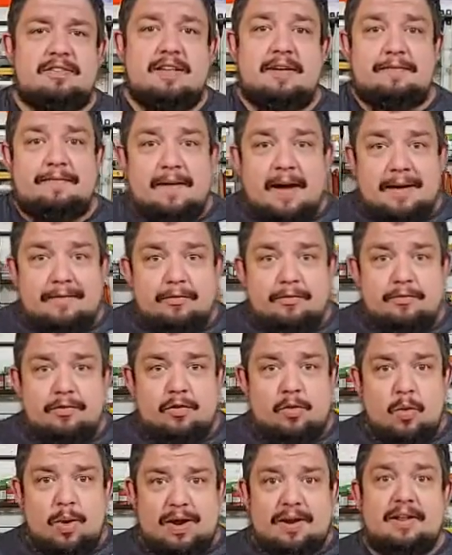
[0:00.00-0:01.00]
know, it's like
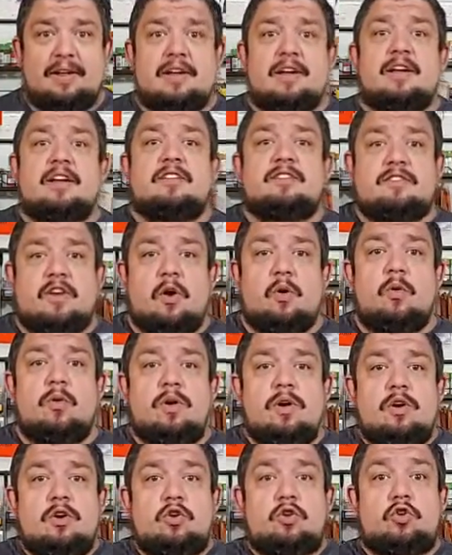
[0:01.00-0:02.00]
500 quid.
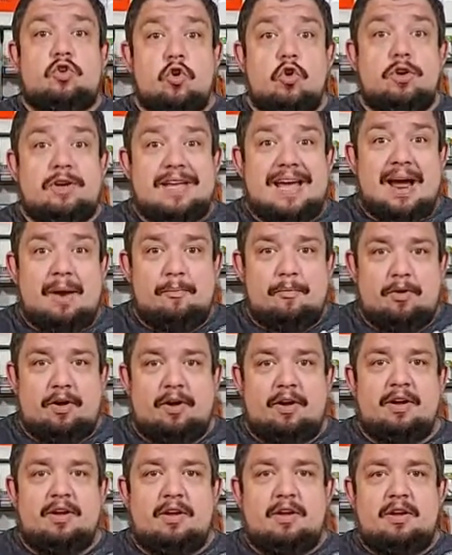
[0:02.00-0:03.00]
So, good
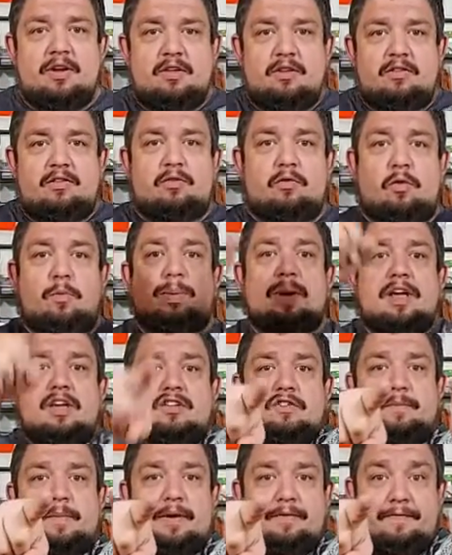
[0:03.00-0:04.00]
camera to
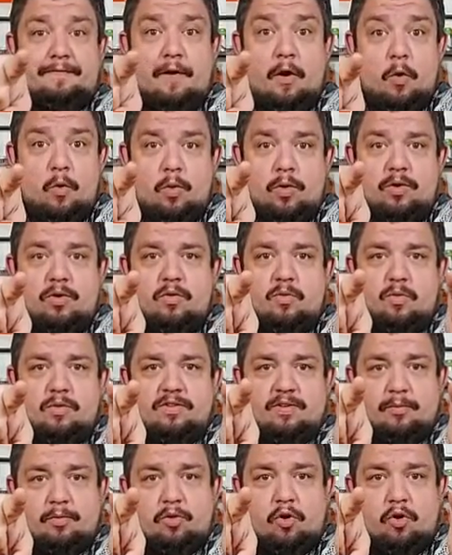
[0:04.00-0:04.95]
replace my phone, which